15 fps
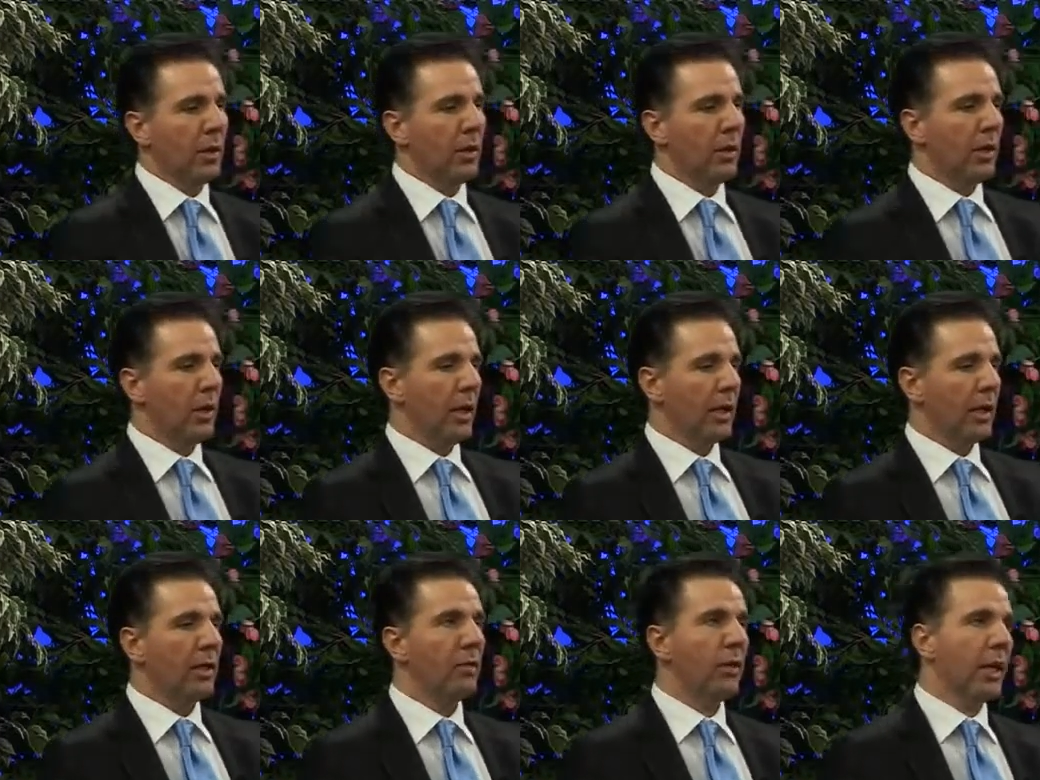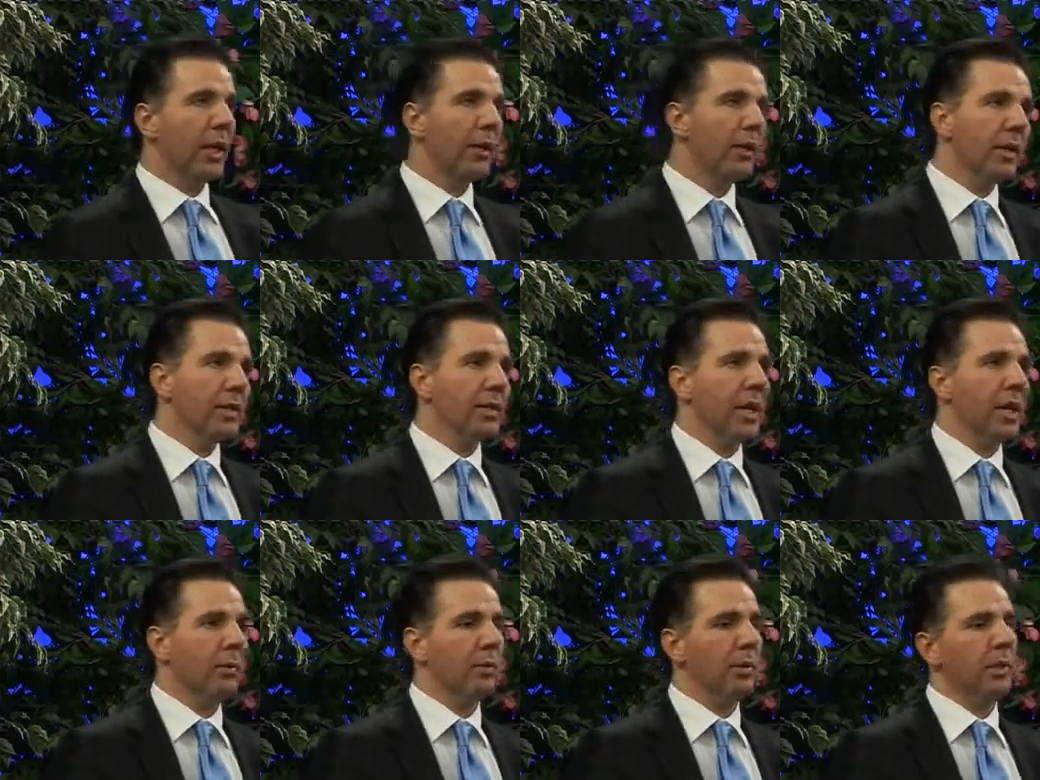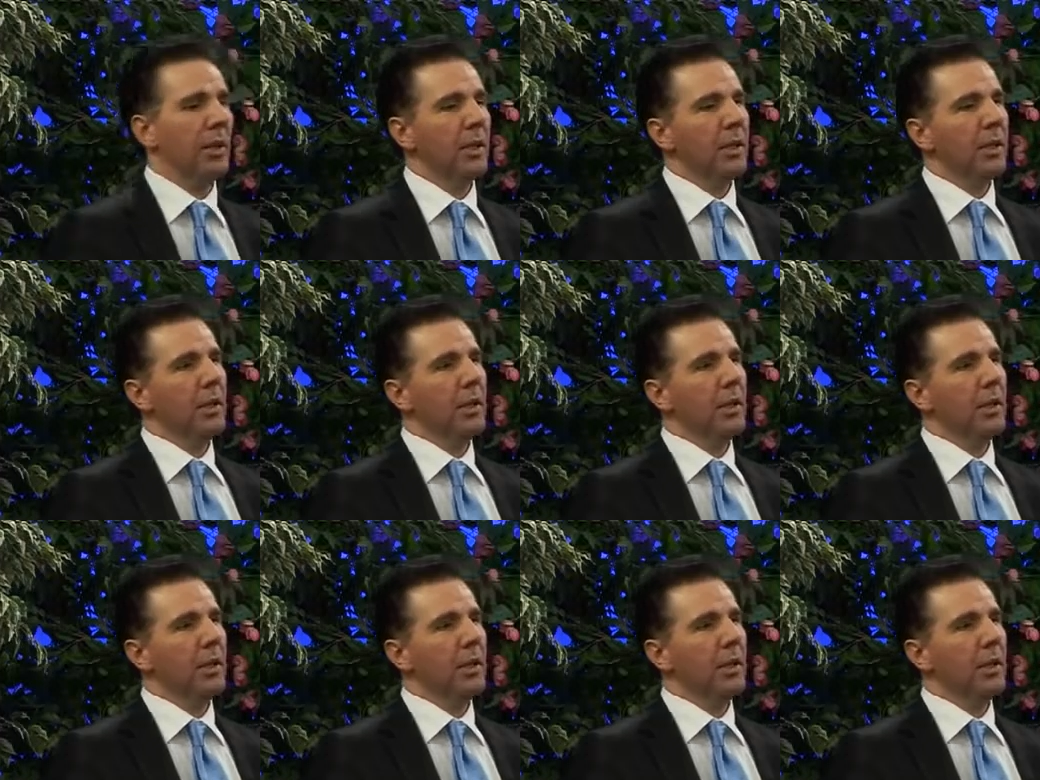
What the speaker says: And I can give you another example.